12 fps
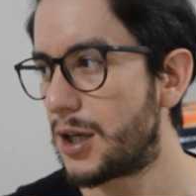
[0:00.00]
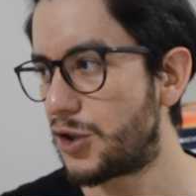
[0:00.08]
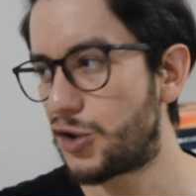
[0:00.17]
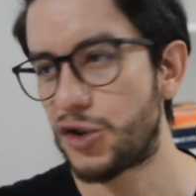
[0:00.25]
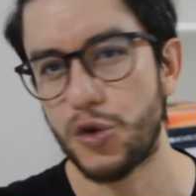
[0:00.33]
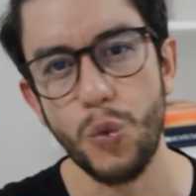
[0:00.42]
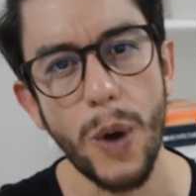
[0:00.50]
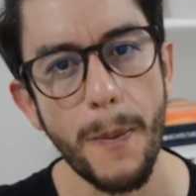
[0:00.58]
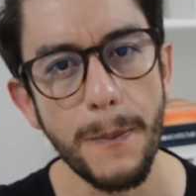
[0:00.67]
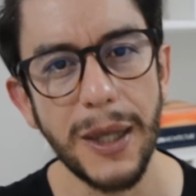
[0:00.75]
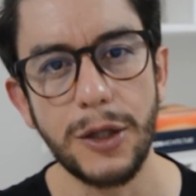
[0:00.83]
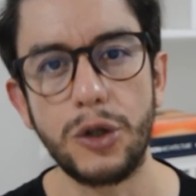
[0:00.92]
just
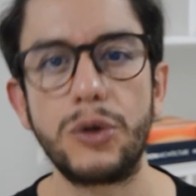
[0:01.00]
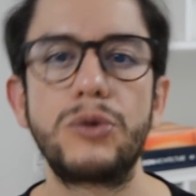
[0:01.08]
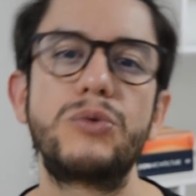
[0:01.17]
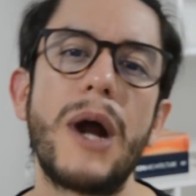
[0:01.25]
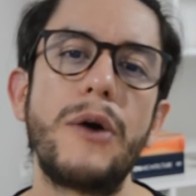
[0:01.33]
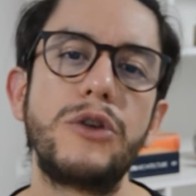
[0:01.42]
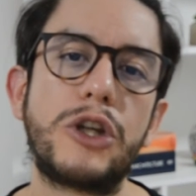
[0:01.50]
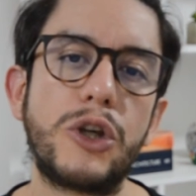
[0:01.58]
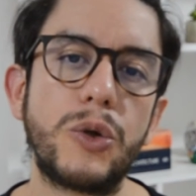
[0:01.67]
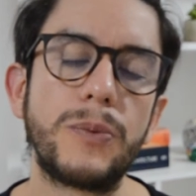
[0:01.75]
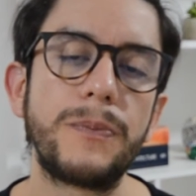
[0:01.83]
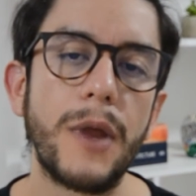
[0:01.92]
1 meter around
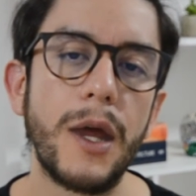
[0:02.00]
you,